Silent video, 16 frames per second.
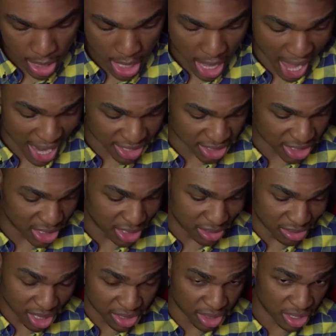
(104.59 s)
Actually,
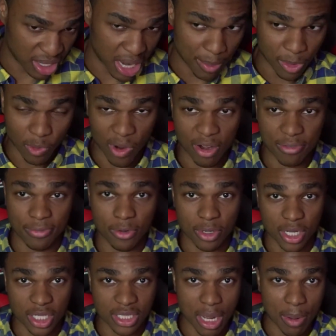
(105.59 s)
nothing came with the rifle
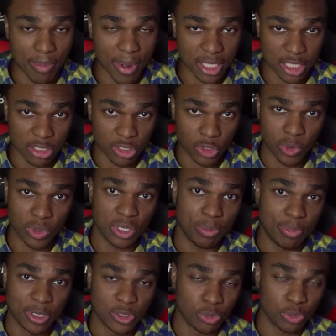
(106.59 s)
because I bought this during the
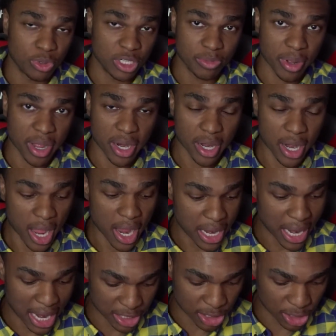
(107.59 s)
pistol brace ban, and they
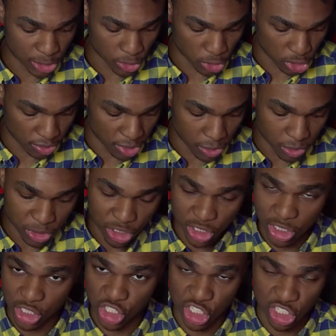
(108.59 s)
actually sold it to me with
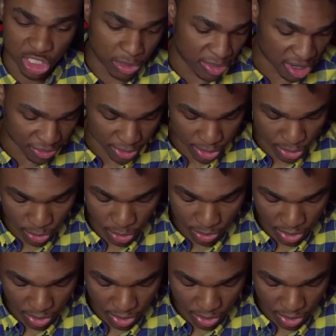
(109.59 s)
just the buffer tube.